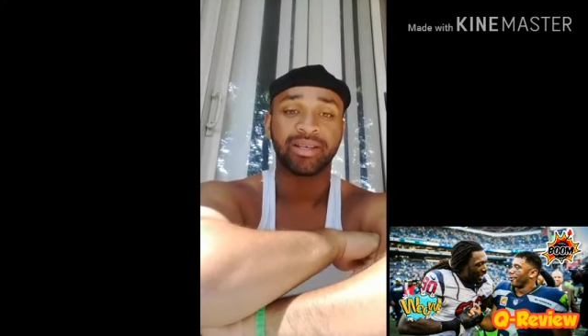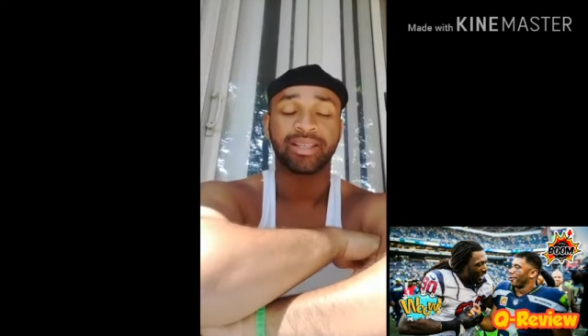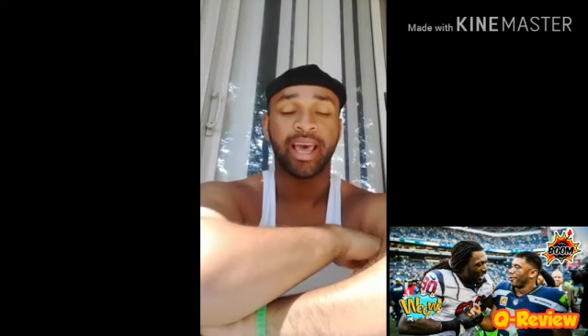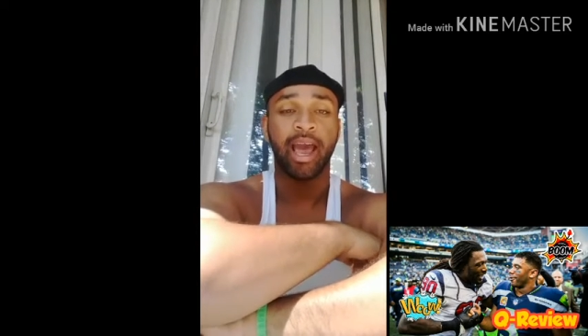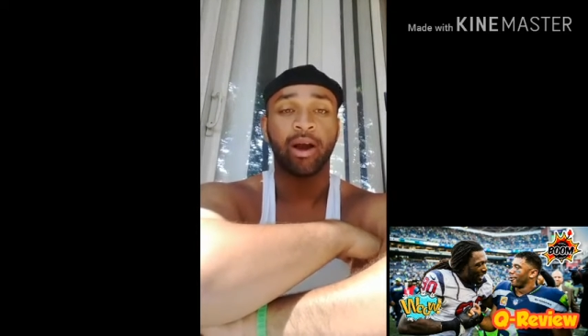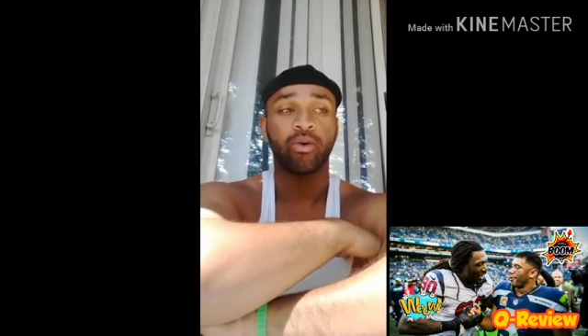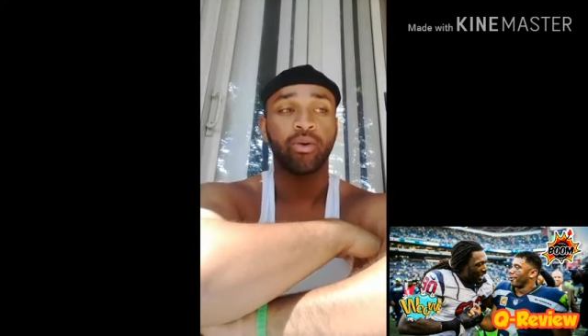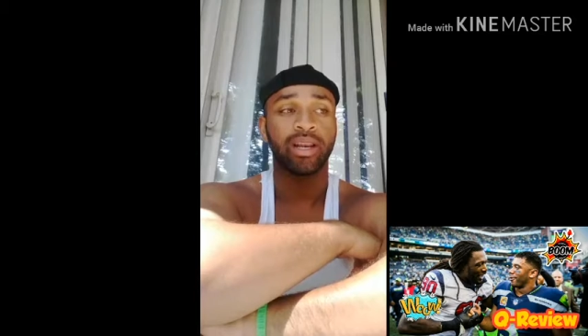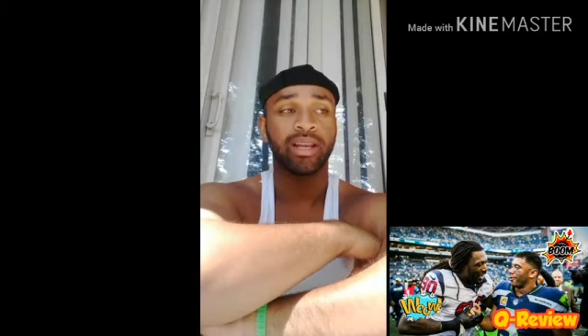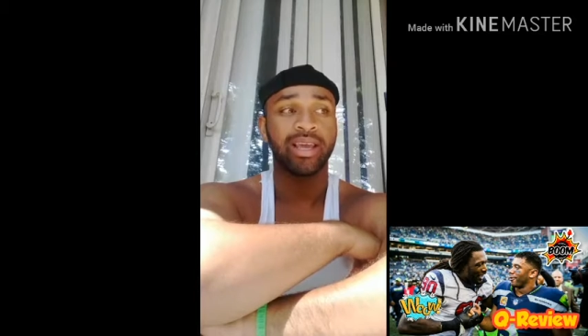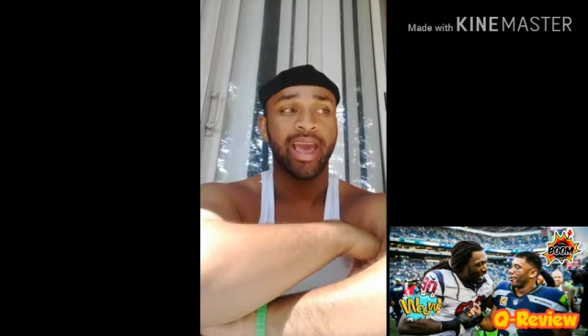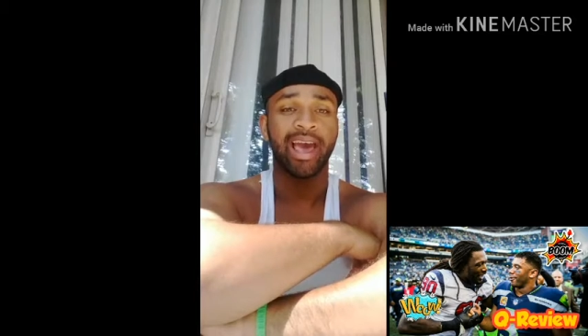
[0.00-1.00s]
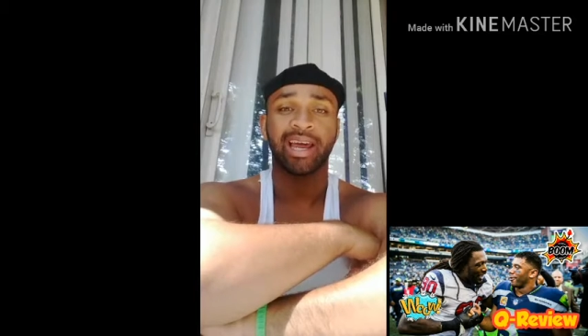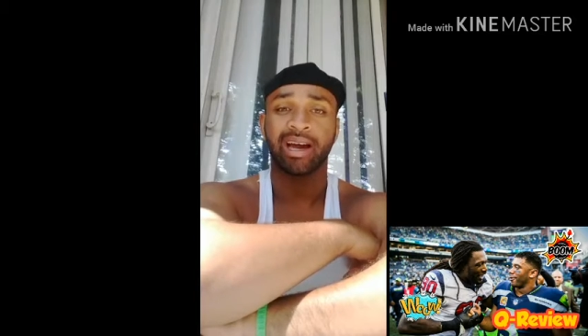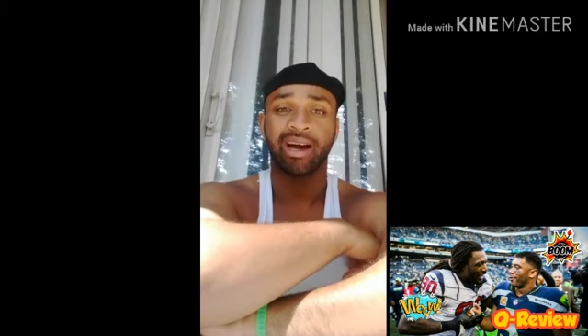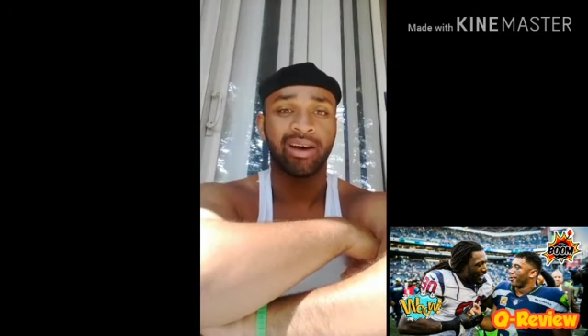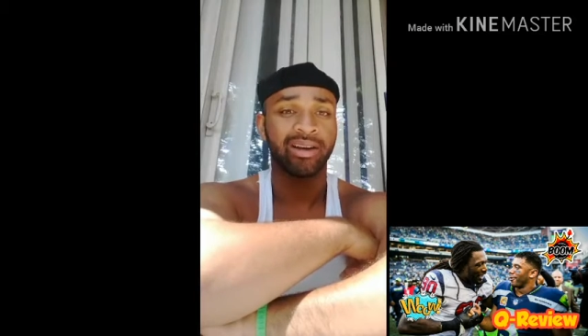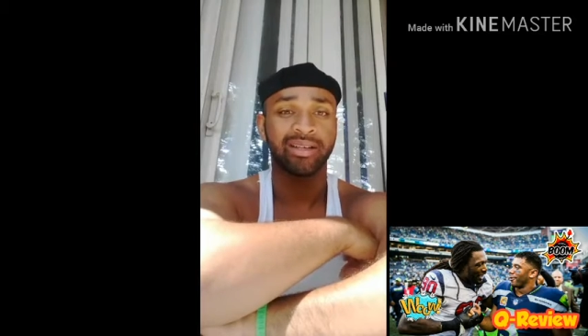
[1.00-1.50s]
a tackle and he had like
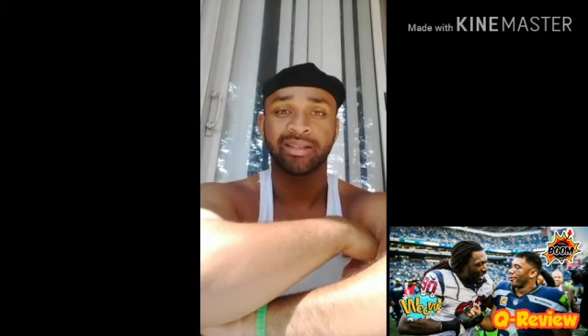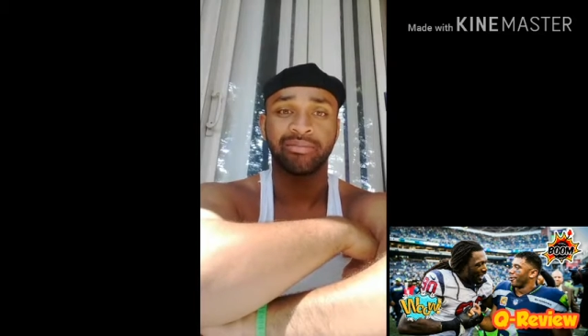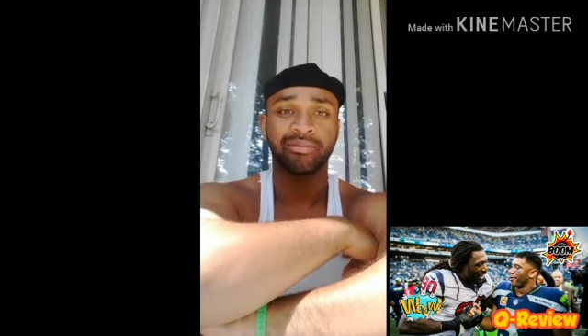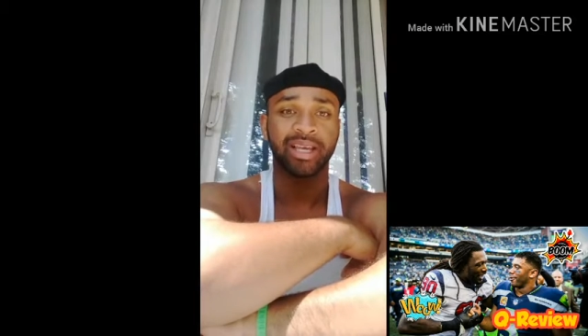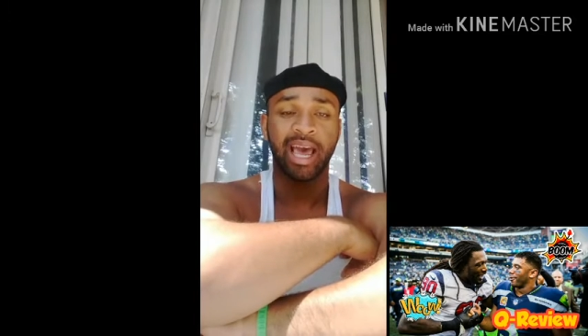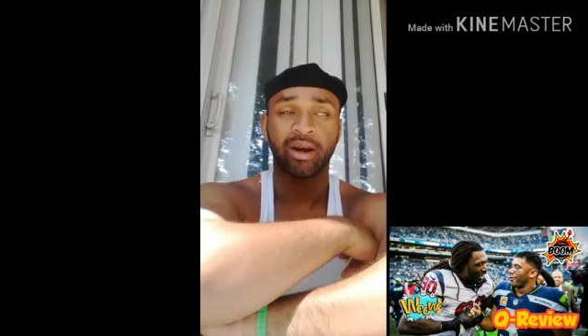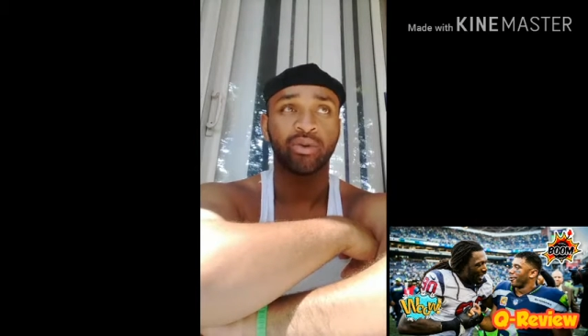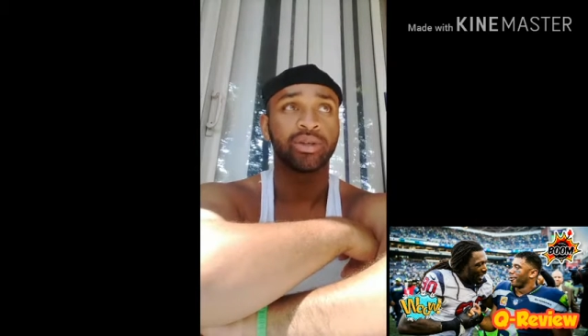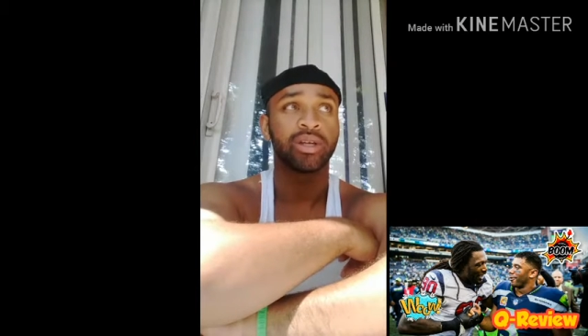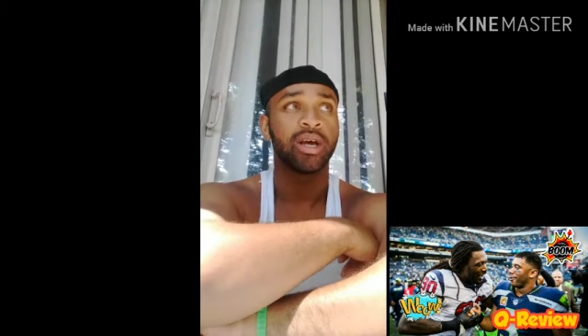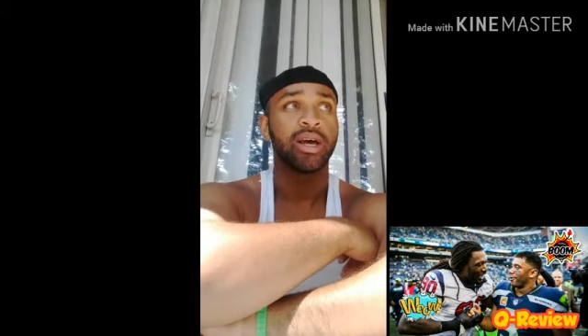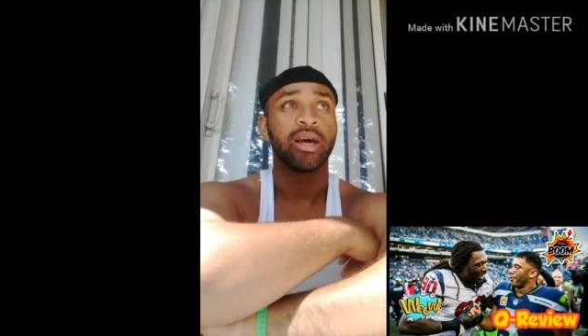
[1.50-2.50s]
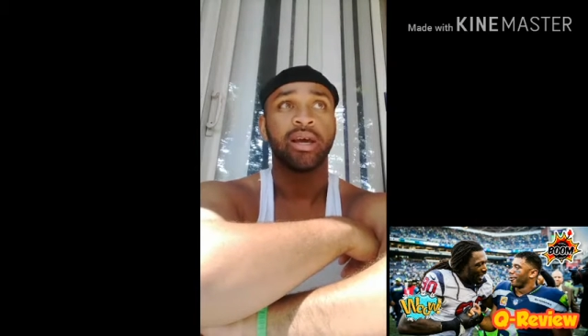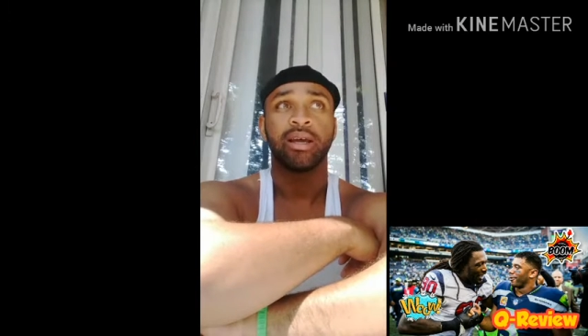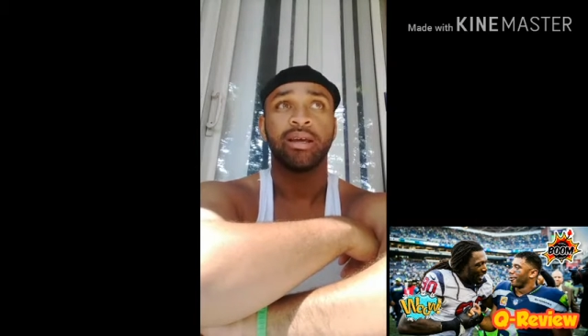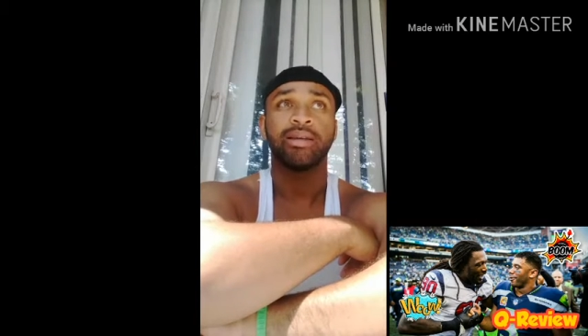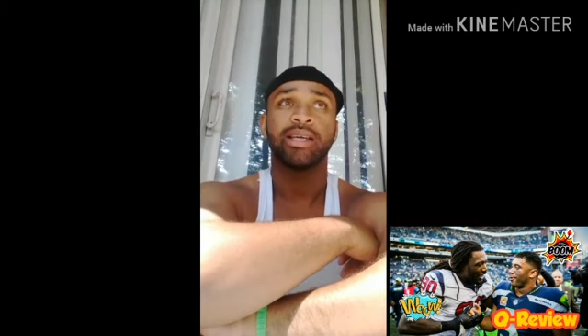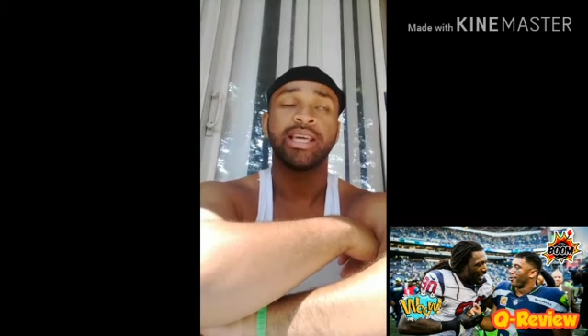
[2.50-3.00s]
100-something tackles,
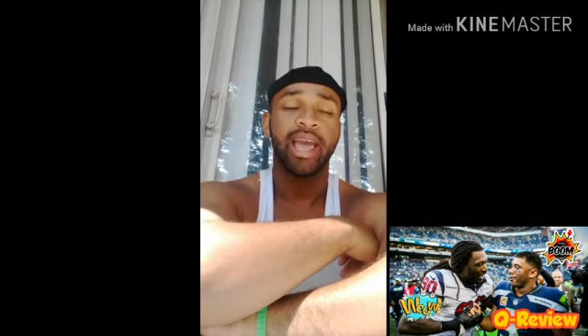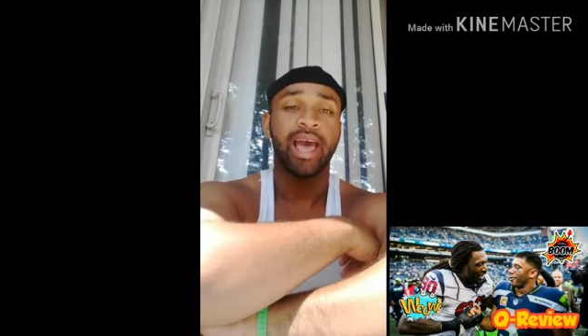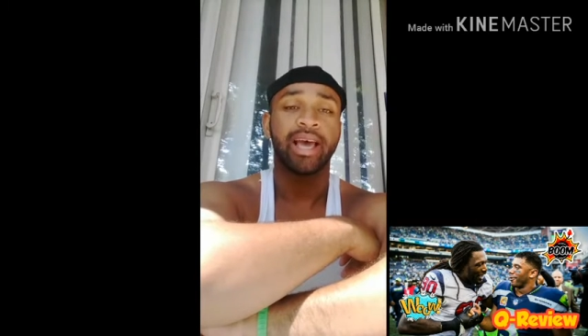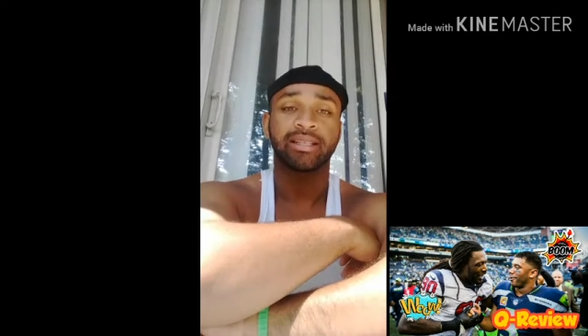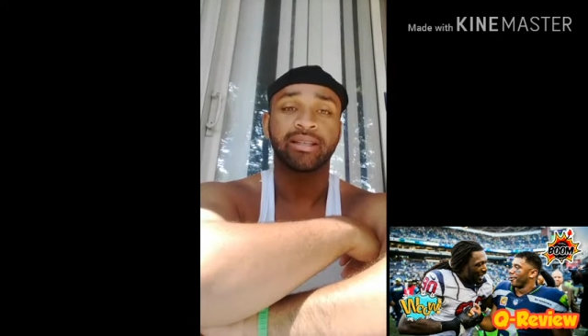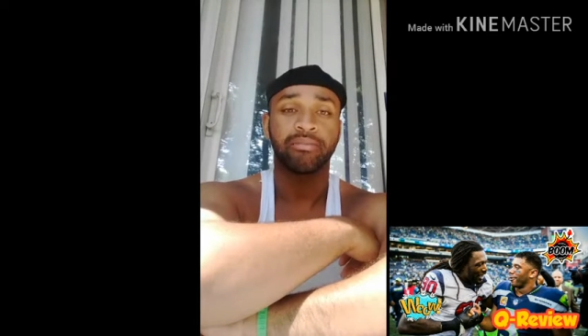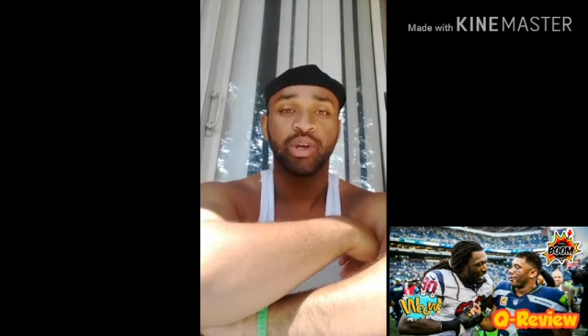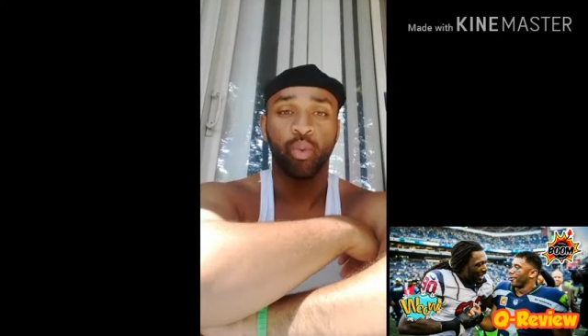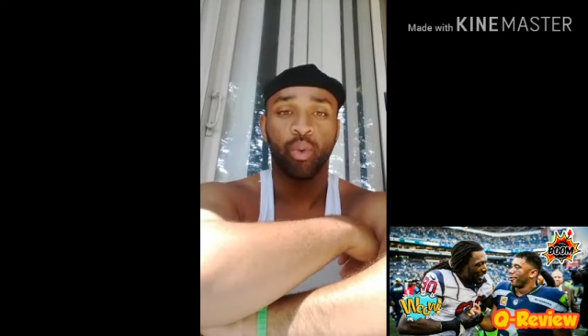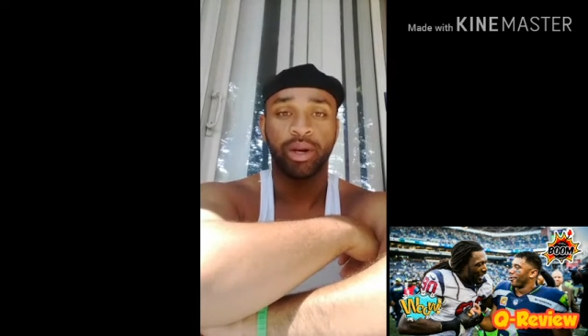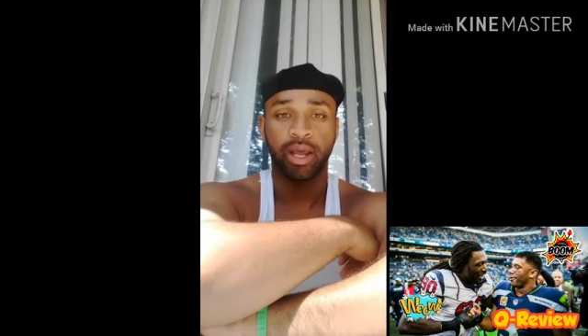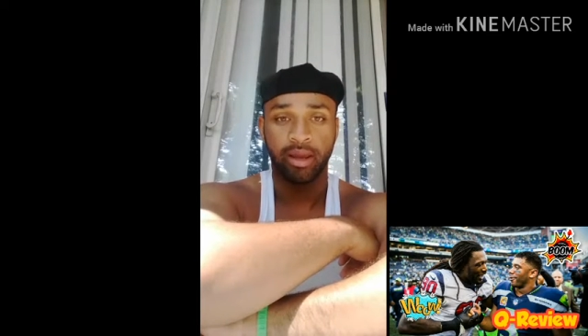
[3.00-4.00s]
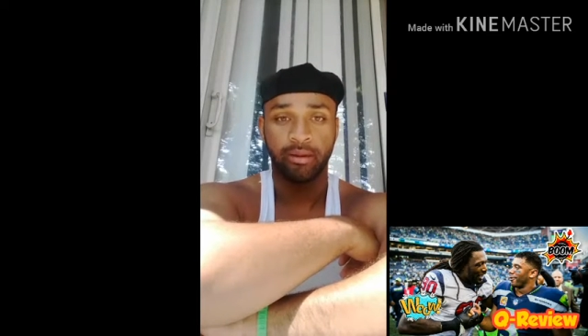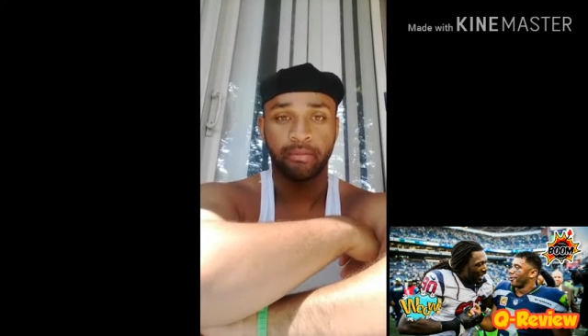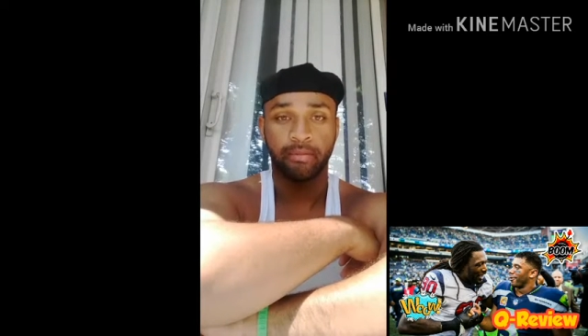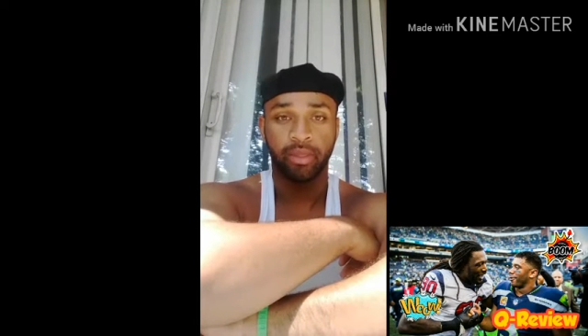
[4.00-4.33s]
he has to be 1A.